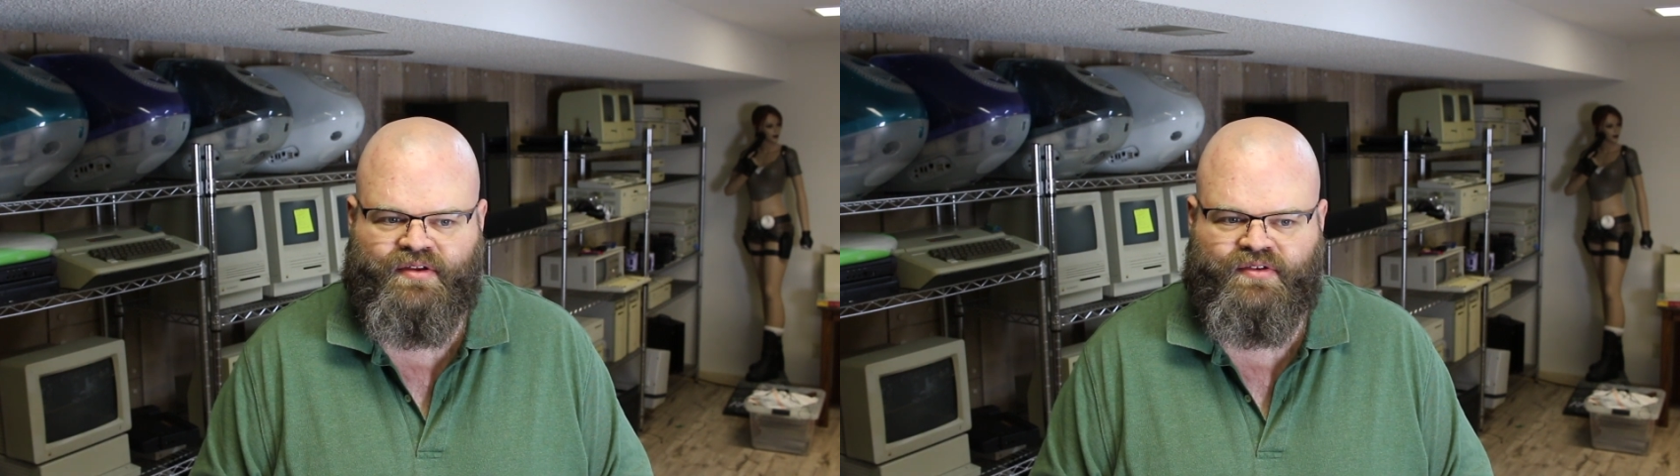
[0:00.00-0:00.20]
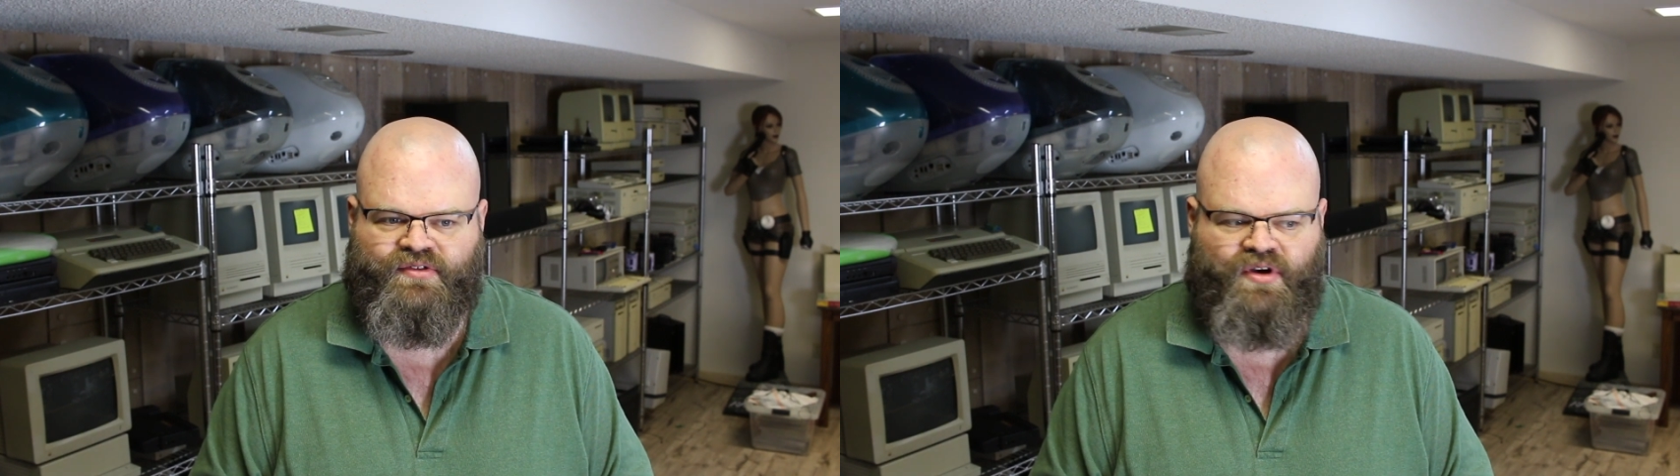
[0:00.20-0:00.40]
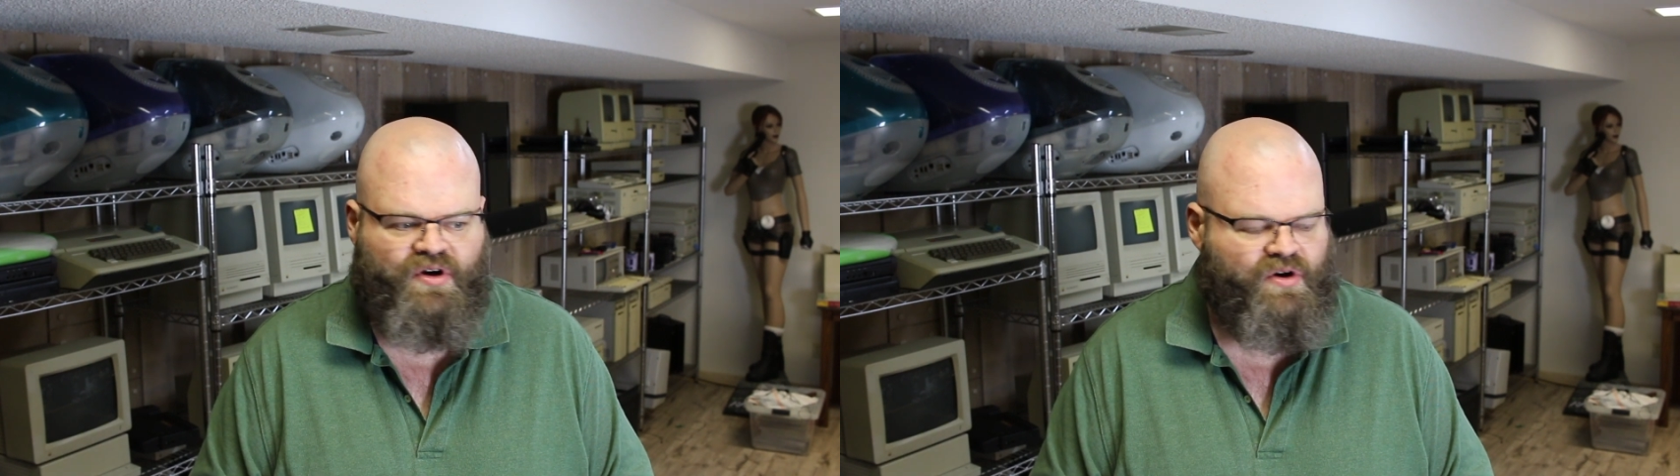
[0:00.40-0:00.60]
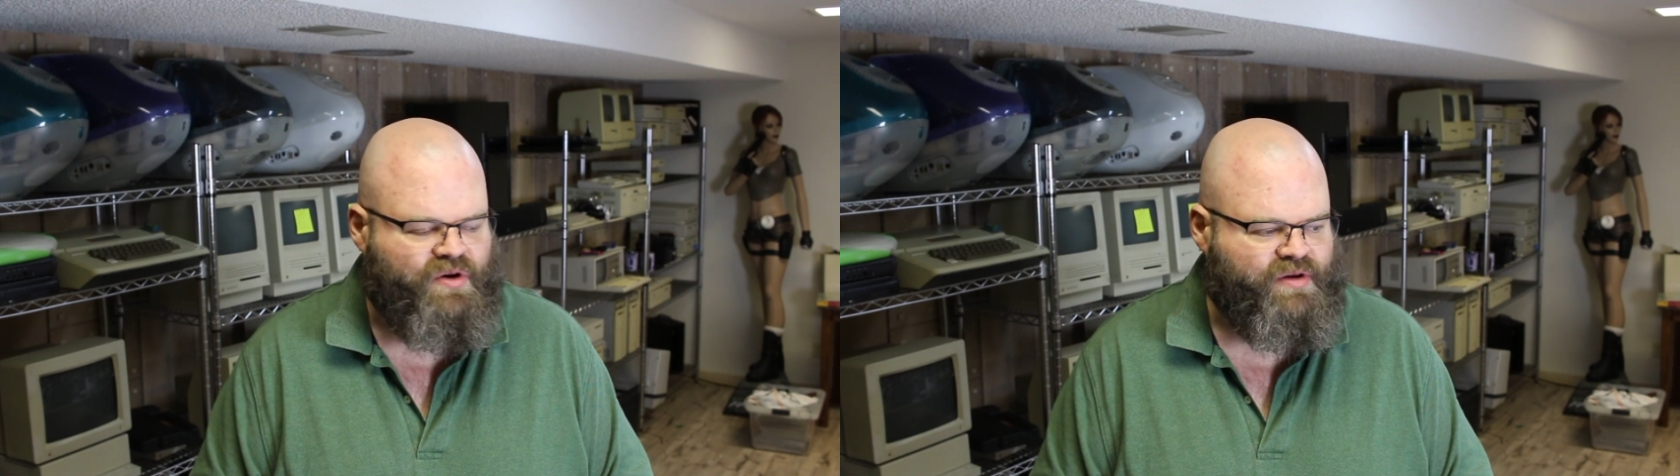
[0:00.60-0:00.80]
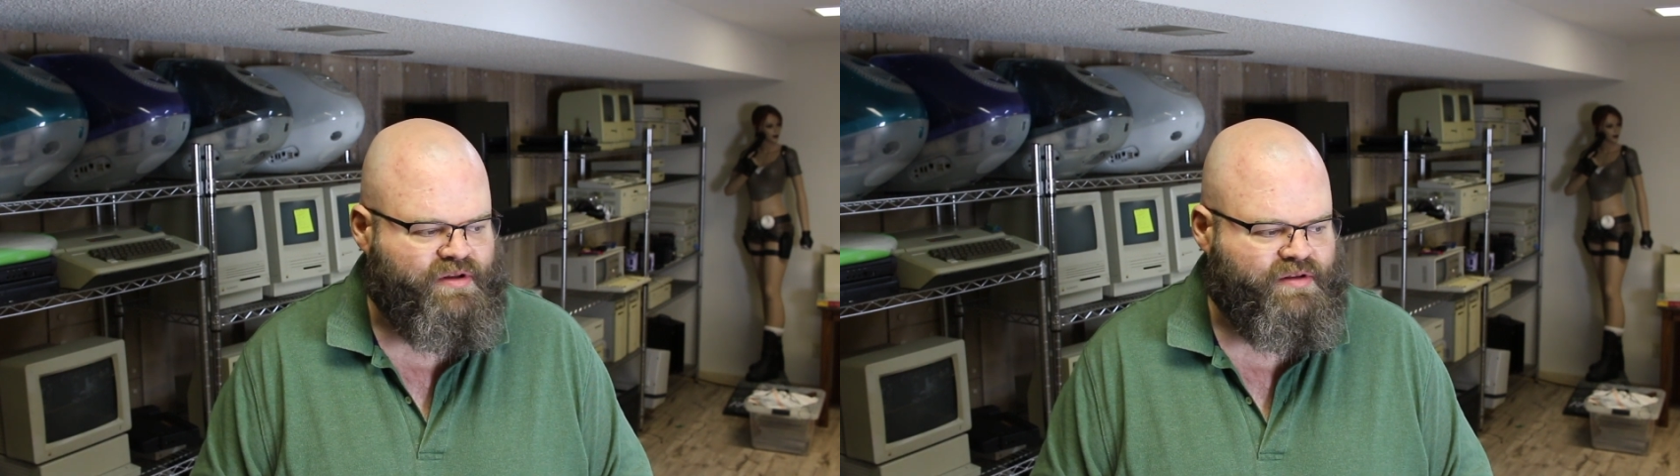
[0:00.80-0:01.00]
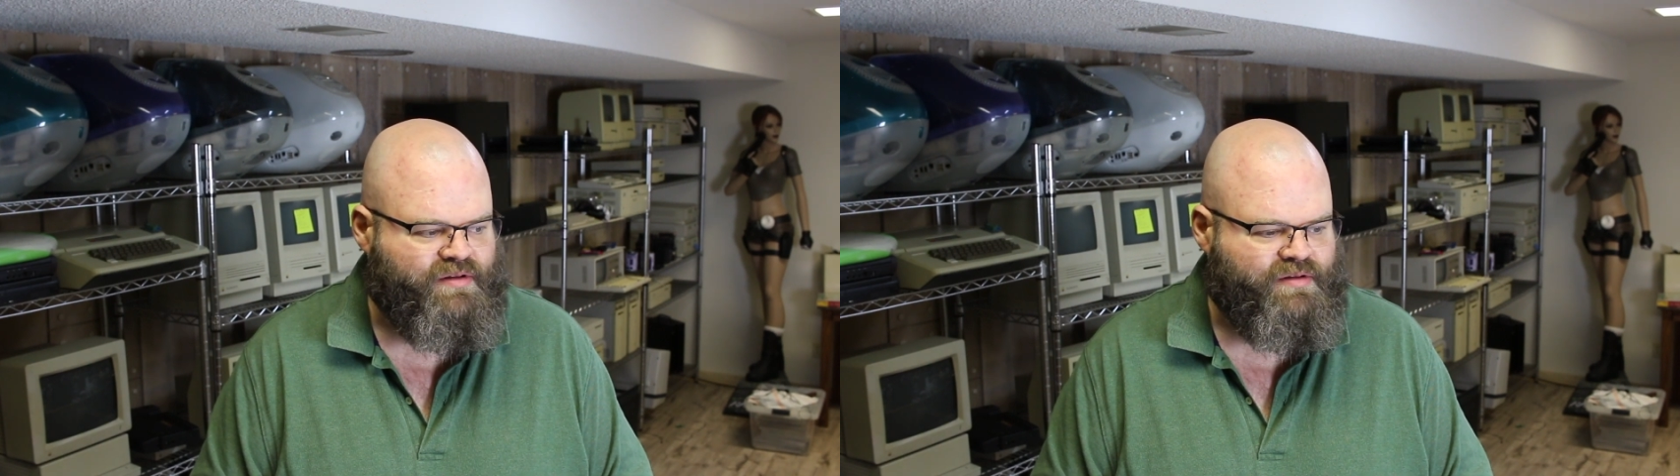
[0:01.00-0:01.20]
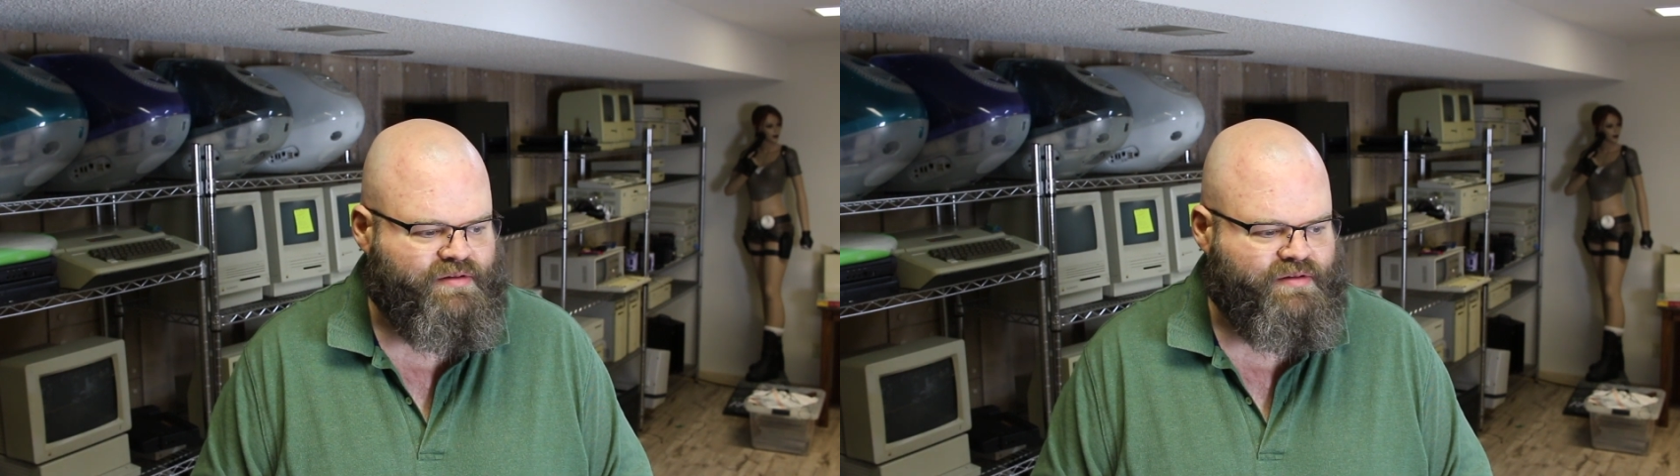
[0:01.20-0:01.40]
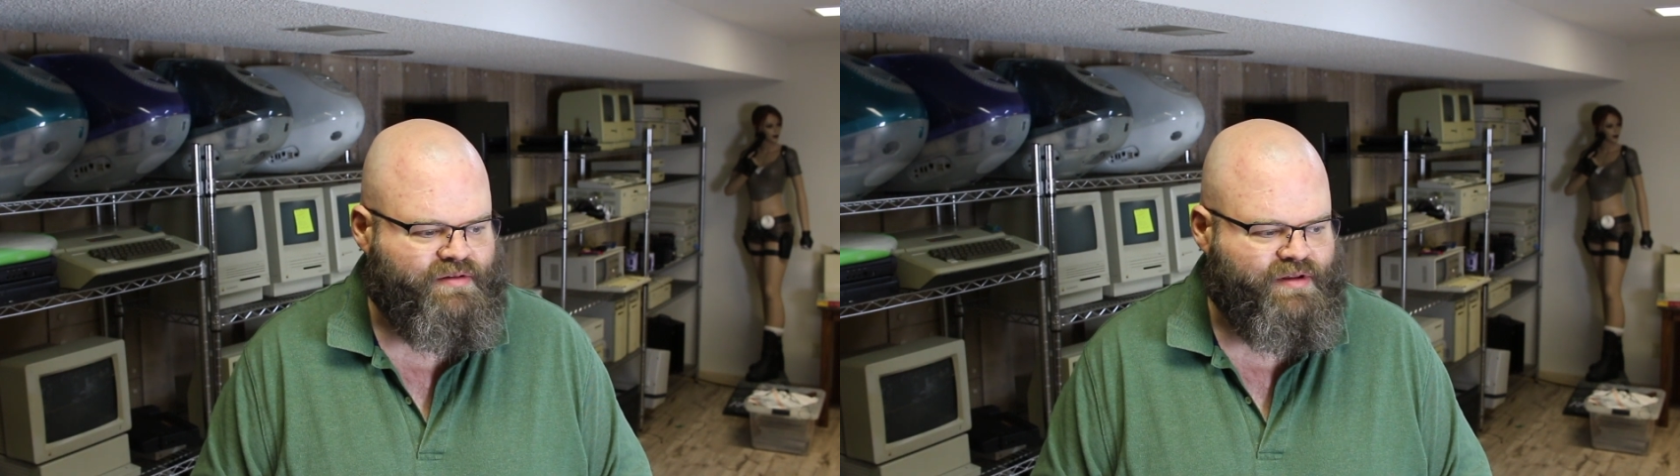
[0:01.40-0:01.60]
So
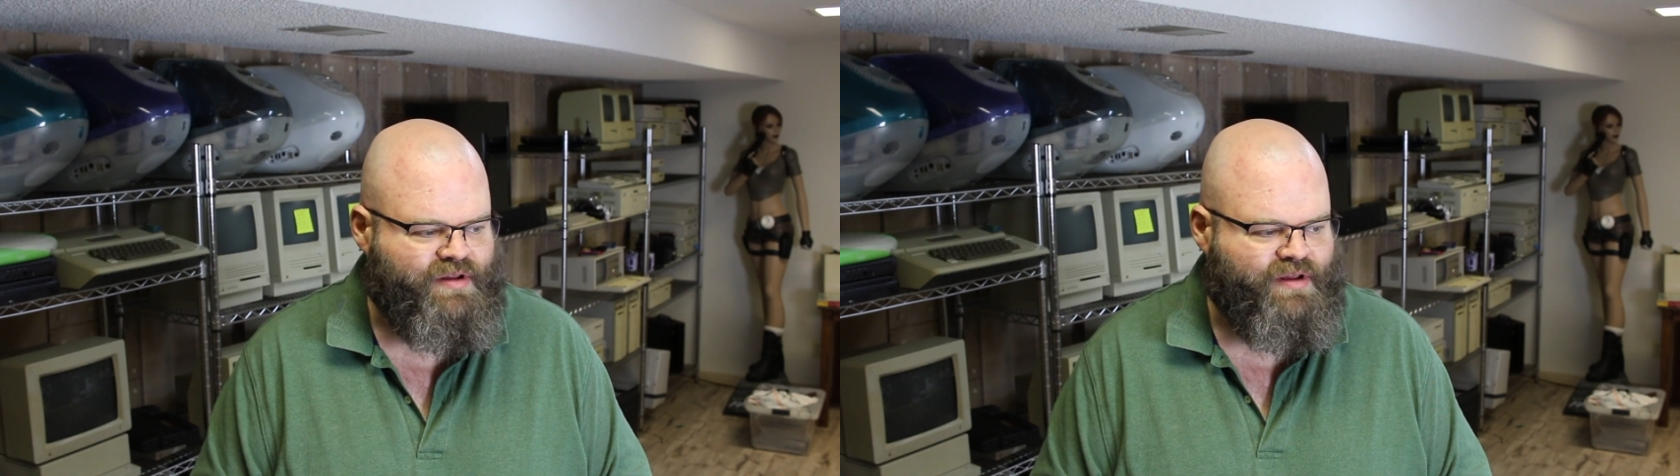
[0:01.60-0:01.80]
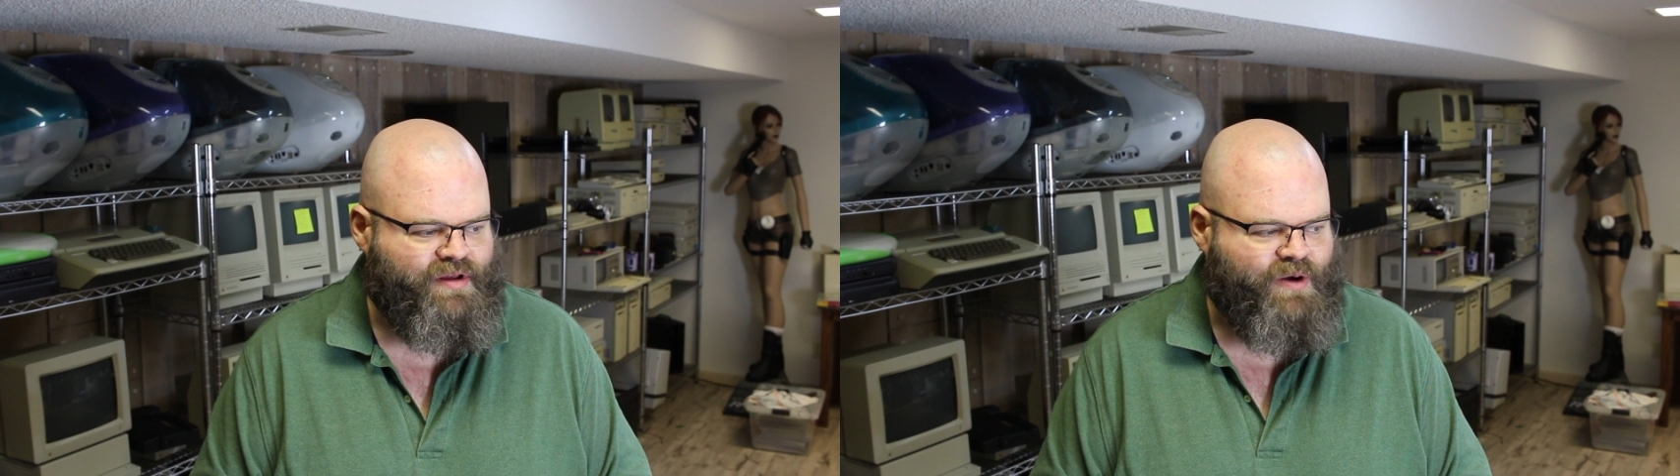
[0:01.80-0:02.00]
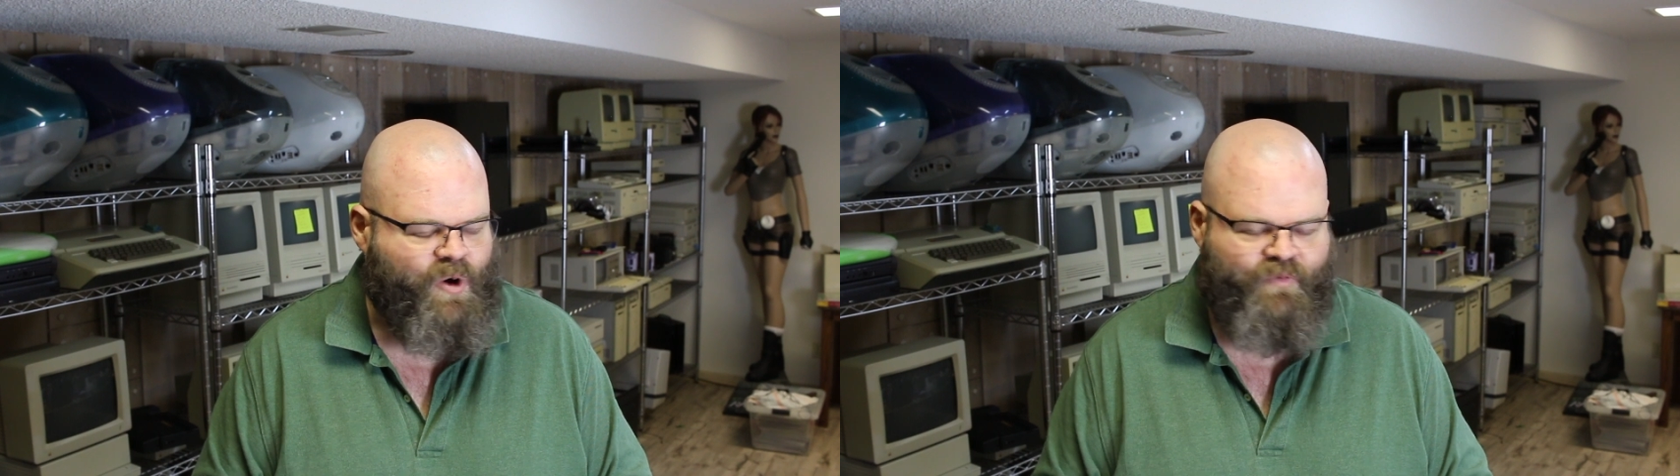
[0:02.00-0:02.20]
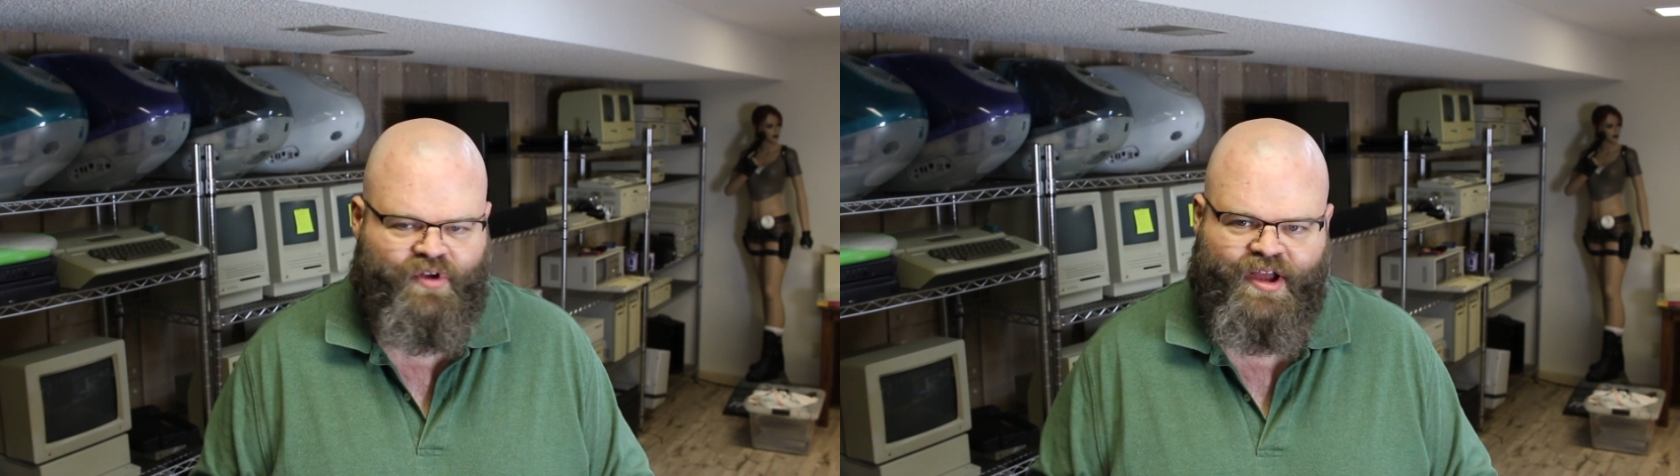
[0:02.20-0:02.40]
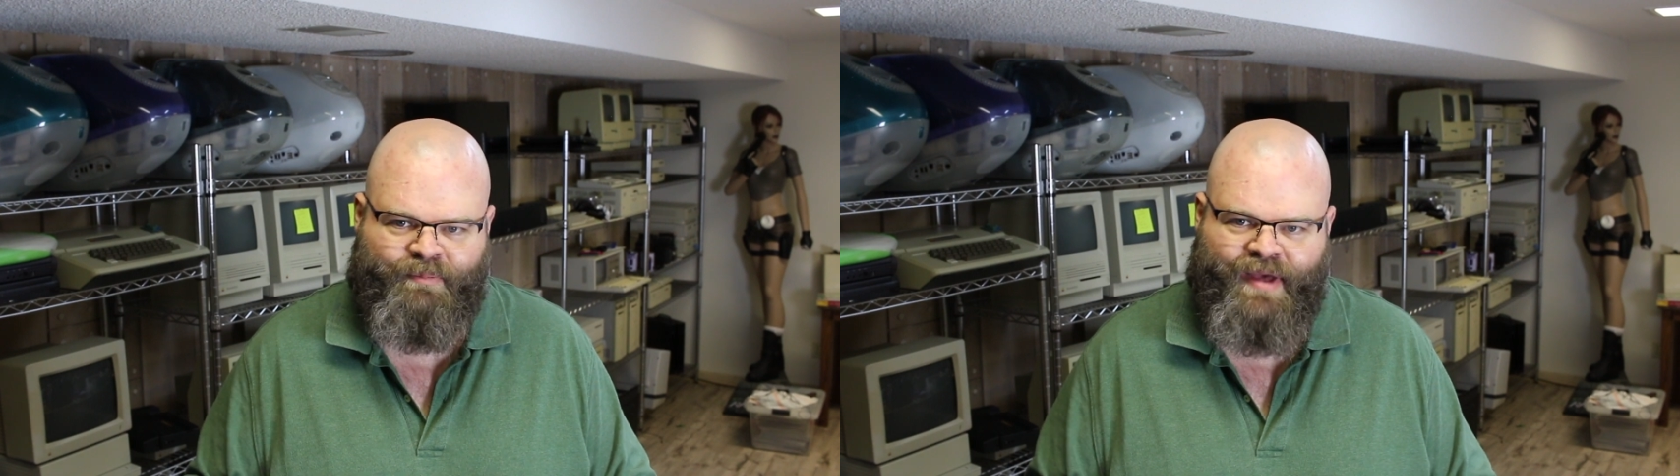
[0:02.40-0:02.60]
hopefully I'll get